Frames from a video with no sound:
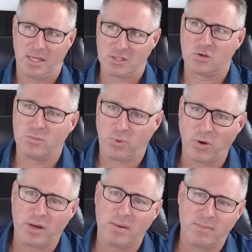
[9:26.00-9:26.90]
That's a good
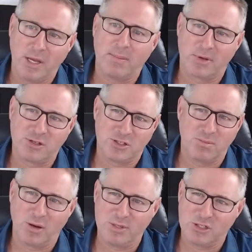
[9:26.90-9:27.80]
point. Yep, because you
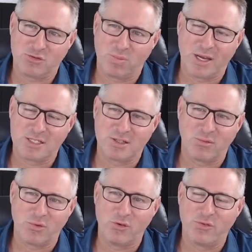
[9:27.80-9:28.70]
might be just replacing the
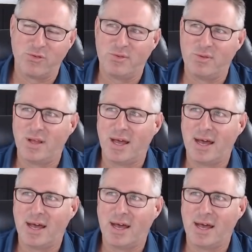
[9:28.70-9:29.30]
roof.